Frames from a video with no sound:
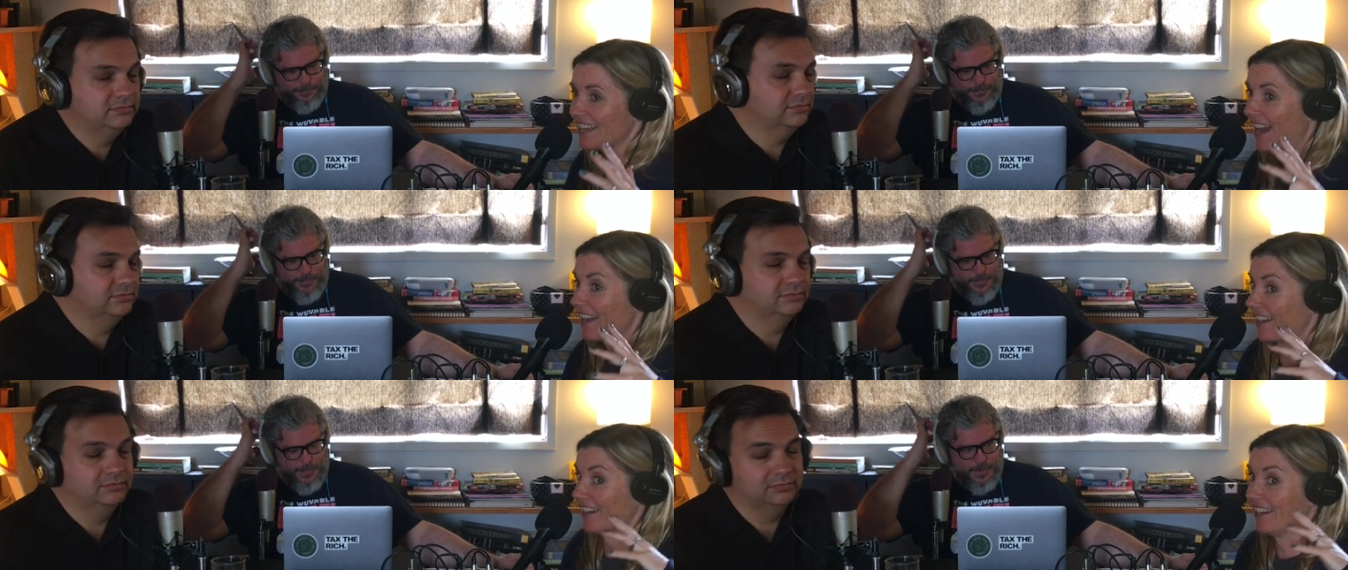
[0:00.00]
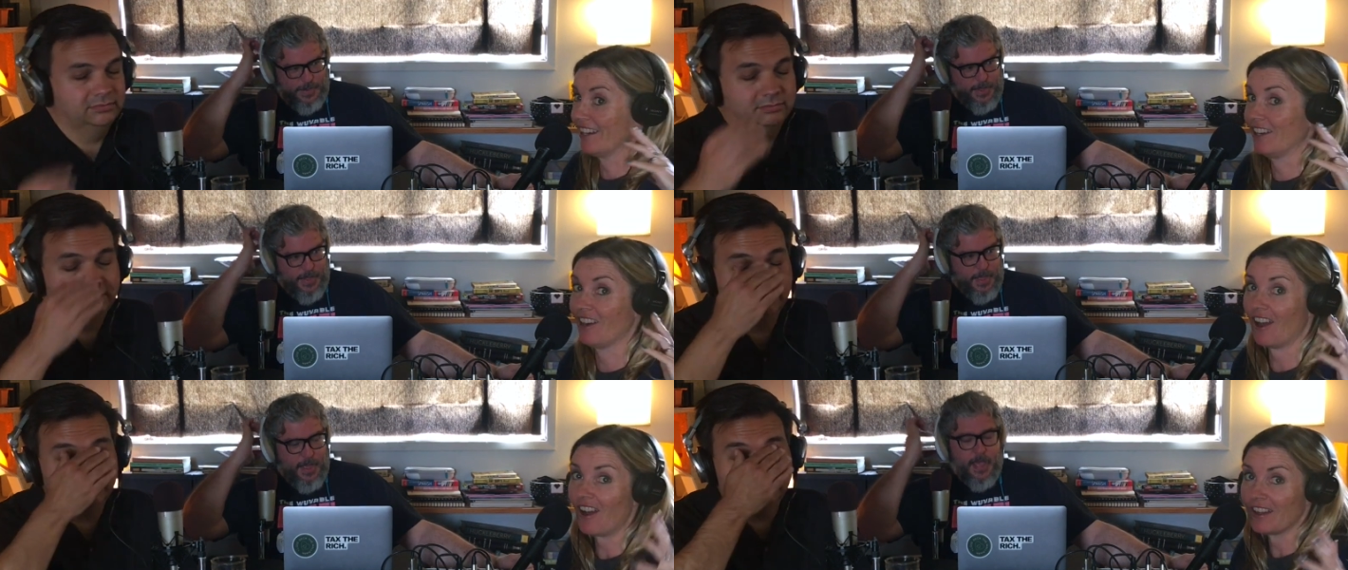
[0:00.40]
Speaker 1: got a
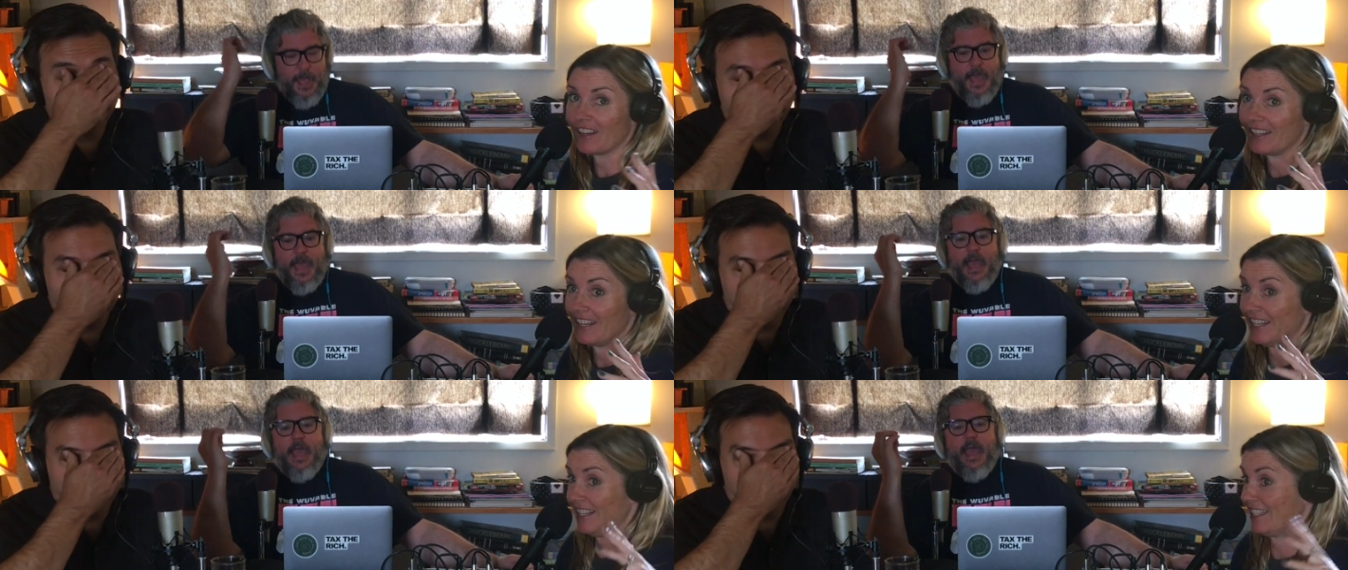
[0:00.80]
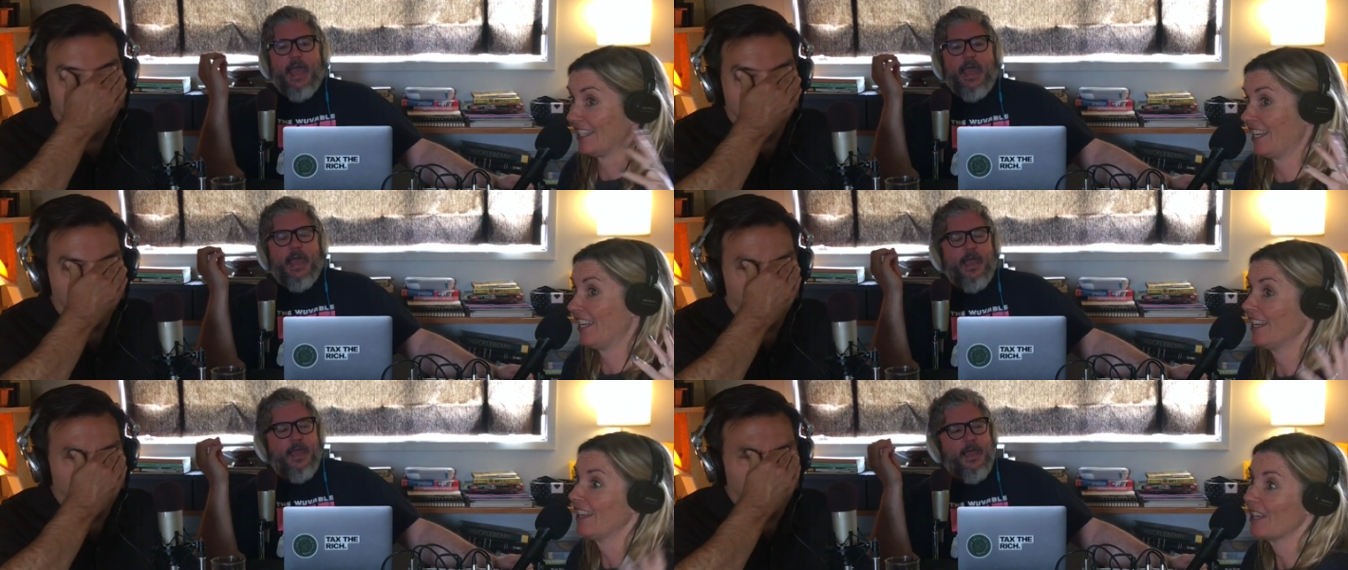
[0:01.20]
gun and he's
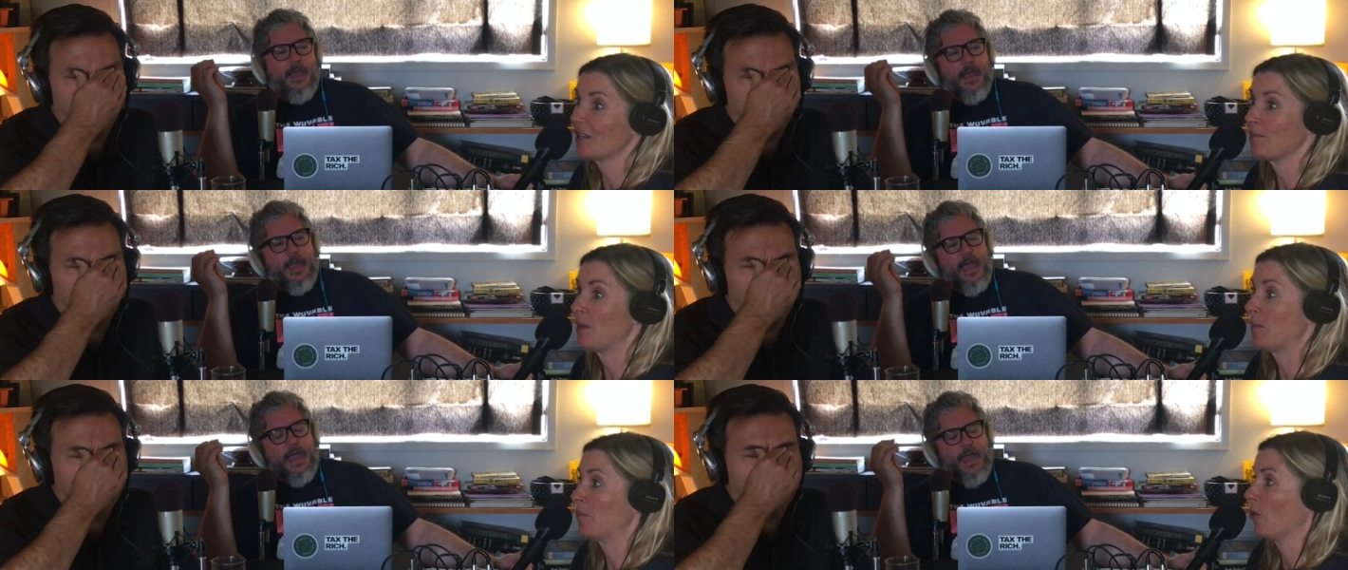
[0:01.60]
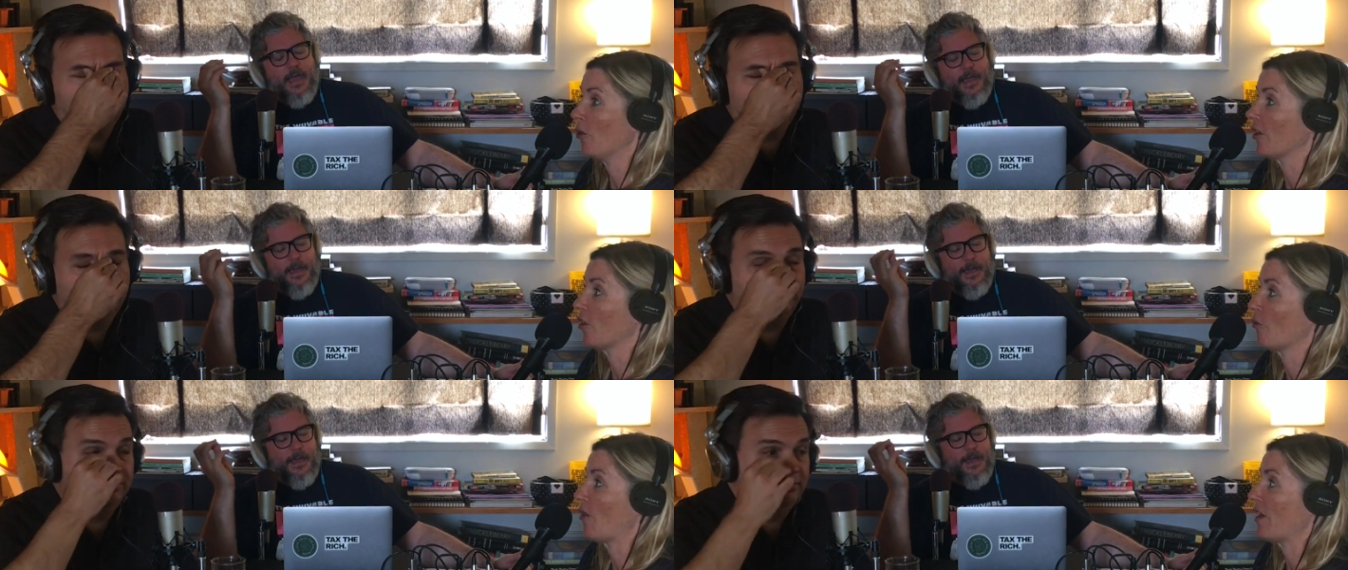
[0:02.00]
killing people in a